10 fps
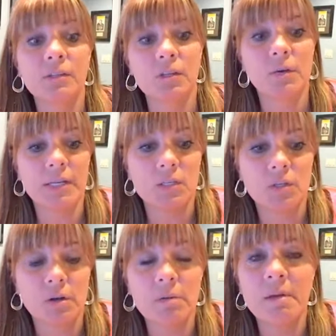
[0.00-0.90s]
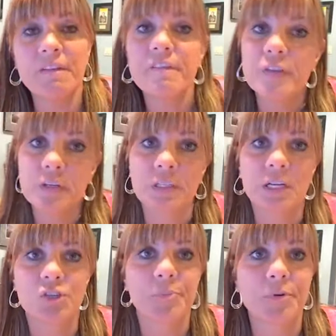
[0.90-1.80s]
So I started my first
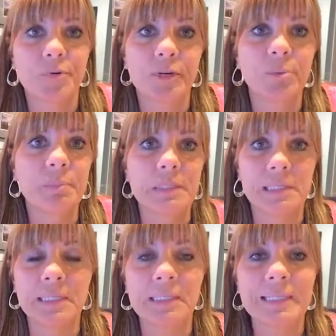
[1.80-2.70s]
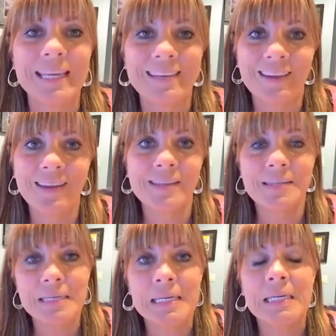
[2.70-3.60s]
entrepreneurial business in
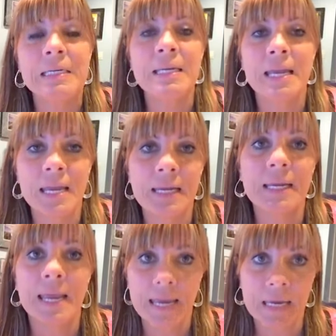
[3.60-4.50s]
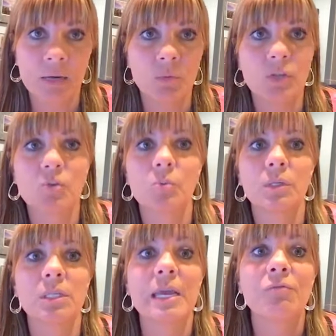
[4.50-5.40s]
1988, which
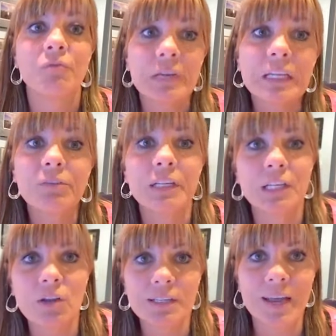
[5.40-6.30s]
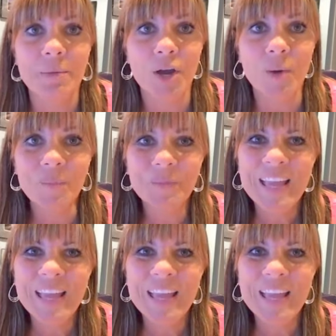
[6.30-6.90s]
was a really, really long time ago.